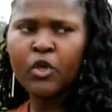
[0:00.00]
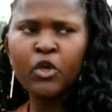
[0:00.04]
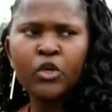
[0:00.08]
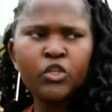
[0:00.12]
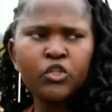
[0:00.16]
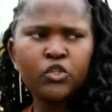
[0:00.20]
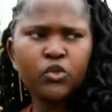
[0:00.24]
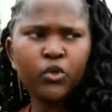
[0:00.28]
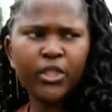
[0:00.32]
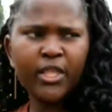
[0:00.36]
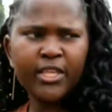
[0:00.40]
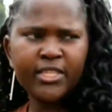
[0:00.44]

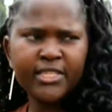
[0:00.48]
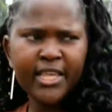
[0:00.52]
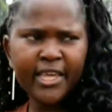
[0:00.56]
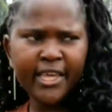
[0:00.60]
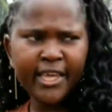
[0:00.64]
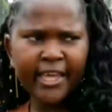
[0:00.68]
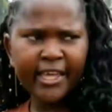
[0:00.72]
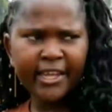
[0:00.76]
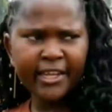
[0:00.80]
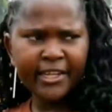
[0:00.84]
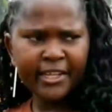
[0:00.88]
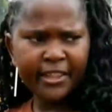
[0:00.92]
So the
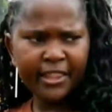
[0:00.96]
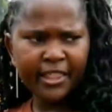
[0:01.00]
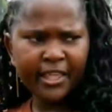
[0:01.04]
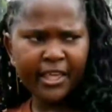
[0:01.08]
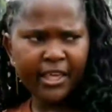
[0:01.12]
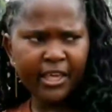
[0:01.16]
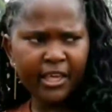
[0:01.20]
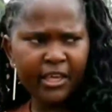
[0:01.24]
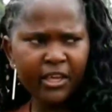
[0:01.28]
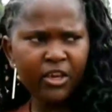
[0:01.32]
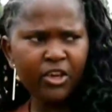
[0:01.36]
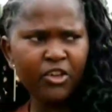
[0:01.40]
second
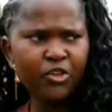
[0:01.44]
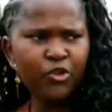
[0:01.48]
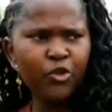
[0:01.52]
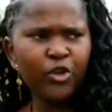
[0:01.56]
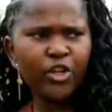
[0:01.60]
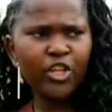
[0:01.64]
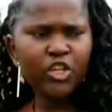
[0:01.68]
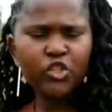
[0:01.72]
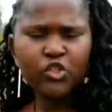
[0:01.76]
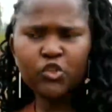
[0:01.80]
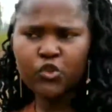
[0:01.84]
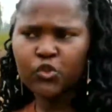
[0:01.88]
thing, you
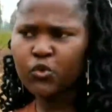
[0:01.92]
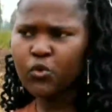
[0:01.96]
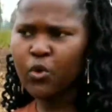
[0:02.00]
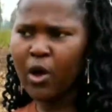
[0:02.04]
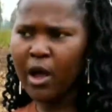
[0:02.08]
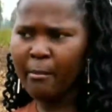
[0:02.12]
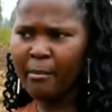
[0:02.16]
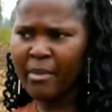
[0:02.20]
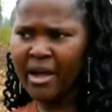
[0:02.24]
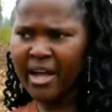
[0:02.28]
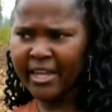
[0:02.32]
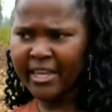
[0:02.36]
need to do
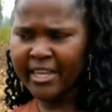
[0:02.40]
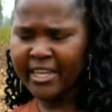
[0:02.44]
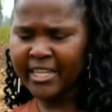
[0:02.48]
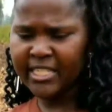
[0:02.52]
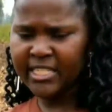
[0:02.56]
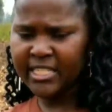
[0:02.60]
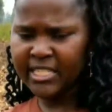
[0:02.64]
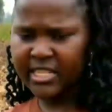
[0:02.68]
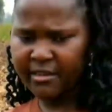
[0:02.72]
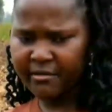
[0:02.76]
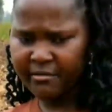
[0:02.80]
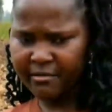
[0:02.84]
a
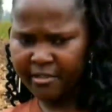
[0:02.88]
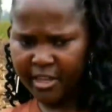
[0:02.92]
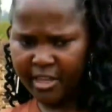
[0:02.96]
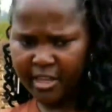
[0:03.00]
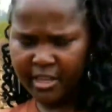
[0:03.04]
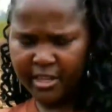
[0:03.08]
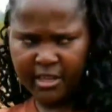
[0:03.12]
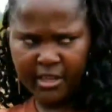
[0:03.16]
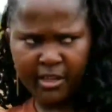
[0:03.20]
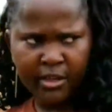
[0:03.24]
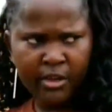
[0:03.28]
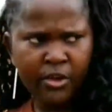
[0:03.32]
market survey.
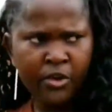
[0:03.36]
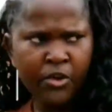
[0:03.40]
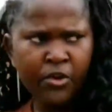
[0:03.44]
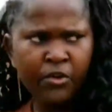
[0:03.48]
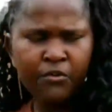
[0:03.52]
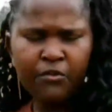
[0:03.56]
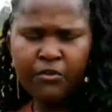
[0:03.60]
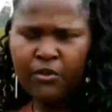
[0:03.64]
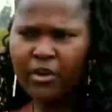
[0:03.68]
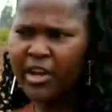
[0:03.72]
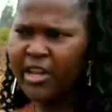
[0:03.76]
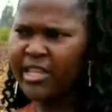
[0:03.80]

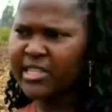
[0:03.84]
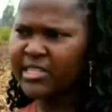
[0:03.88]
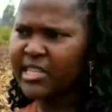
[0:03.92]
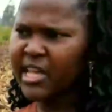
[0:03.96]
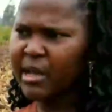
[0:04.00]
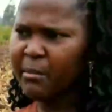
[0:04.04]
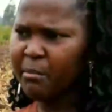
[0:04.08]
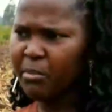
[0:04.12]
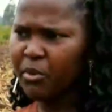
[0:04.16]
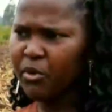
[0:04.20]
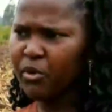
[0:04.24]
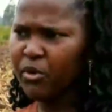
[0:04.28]
For
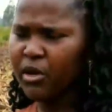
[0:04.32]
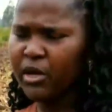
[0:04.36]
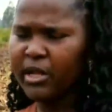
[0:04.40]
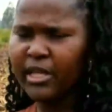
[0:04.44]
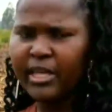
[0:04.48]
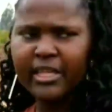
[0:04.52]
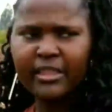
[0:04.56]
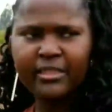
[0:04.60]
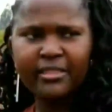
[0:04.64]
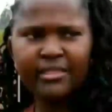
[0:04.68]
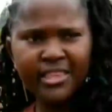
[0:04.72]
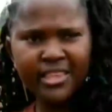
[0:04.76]
example,
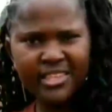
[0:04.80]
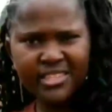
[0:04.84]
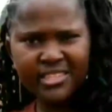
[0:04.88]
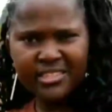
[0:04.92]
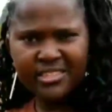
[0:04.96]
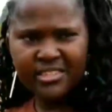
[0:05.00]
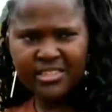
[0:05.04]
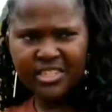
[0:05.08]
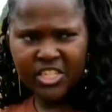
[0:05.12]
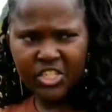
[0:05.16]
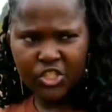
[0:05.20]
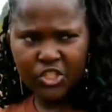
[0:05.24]
in
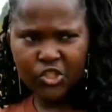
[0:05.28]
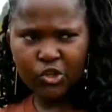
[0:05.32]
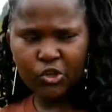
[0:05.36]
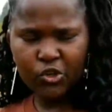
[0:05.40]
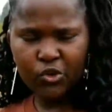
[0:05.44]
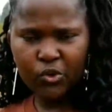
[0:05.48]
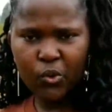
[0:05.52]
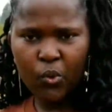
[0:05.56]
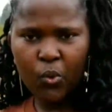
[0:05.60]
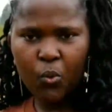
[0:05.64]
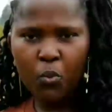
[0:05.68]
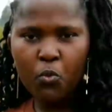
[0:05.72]
this
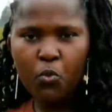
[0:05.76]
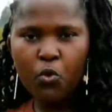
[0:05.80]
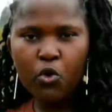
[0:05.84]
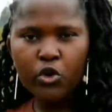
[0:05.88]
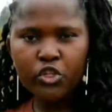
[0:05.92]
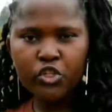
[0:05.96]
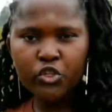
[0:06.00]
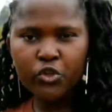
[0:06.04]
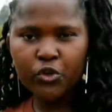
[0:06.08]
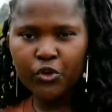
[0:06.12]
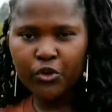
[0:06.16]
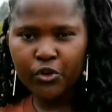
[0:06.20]
region,
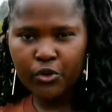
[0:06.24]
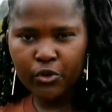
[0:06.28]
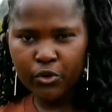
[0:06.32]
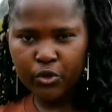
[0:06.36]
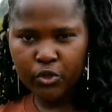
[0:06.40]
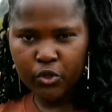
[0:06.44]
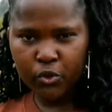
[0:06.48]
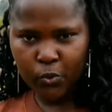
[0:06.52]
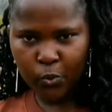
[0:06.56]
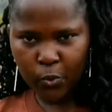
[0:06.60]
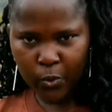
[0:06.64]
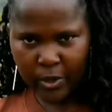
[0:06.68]
what
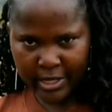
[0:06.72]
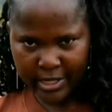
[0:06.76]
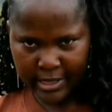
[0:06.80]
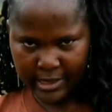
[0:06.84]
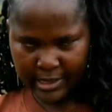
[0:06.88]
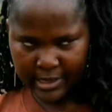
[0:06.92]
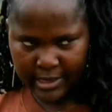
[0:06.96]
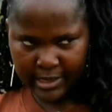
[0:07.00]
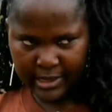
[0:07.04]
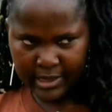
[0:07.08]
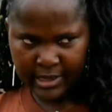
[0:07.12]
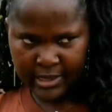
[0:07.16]
grows well?
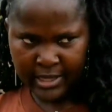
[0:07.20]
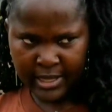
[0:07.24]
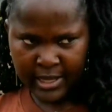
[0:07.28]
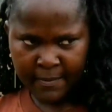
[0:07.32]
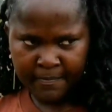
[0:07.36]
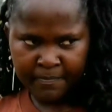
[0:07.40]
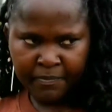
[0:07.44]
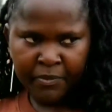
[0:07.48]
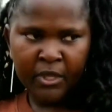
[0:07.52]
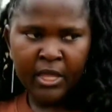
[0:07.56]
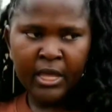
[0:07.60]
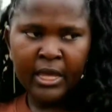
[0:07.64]

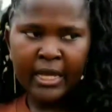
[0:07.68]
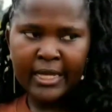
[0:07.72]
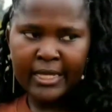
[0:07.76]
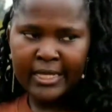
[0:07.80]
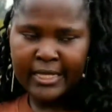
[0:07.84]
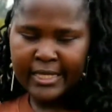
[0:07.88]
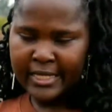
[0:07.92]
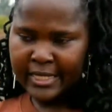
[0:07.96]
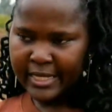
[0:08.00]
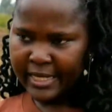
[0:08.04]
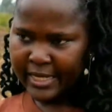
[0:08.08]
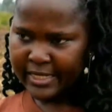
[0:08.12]

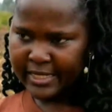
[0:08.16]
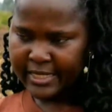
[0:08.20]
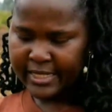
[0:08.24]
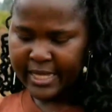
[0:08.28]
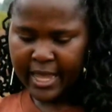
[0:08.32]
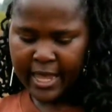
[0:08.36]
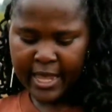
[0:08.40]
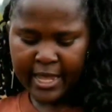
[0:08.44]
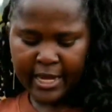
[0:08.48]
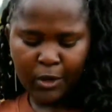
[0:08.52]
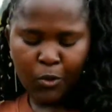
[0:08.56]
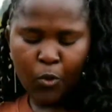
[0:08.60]
Yes,
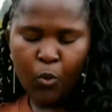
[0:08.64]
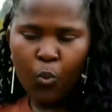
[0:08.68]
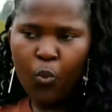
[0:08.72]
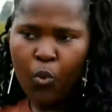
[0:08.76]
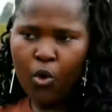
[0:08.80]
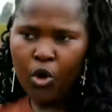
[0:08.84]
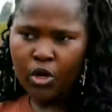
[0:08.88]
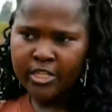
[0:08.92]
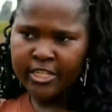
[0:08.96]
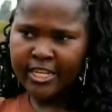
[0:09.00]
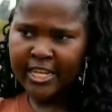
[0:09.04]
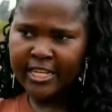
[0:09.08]
and
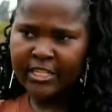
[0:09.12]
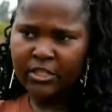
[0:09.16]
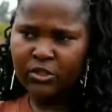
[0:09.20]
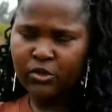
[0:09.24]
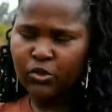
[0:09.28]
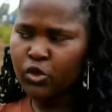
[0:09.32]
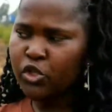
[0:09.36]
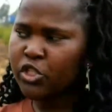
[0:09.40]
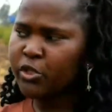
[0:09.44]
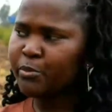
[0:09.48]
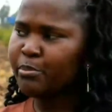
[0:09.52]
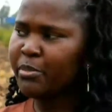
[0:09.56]
what has
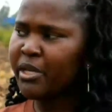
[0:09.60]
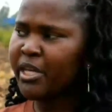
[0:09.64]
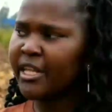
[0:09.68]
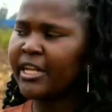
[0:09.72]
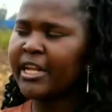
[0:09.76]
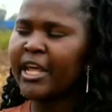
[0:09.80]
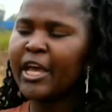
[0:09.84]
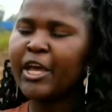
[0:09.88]
not been